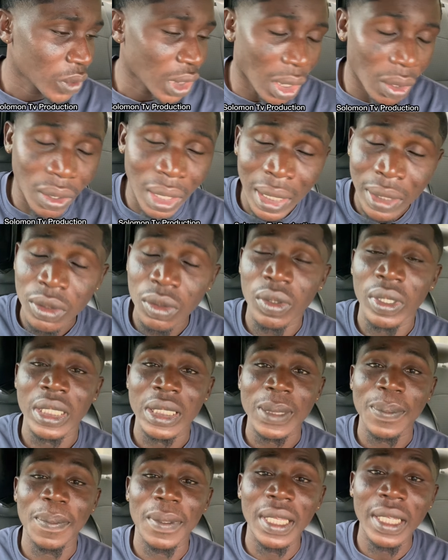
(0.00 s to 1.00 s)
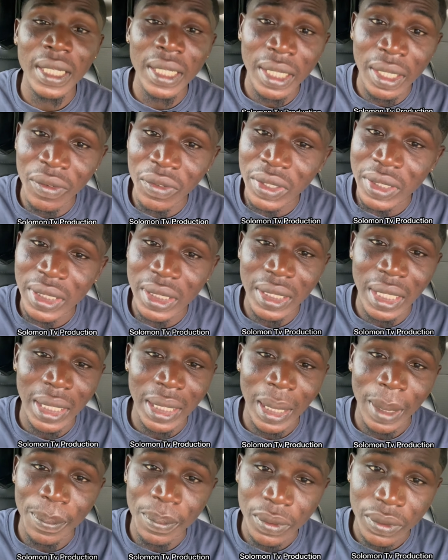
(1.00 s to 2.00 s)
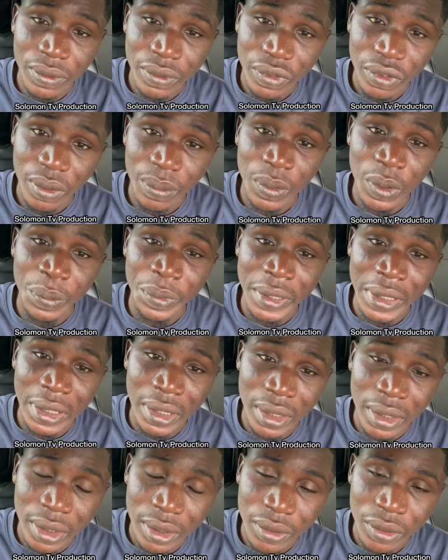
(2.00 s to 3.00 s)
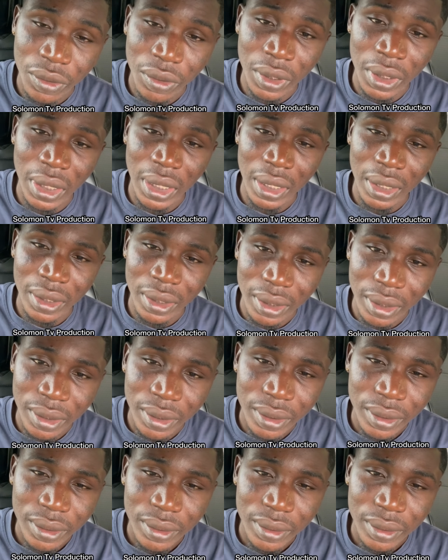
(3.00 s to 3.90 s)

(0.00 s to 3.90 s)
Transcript: I'd like to explain everything that happened from the beginning to the ending.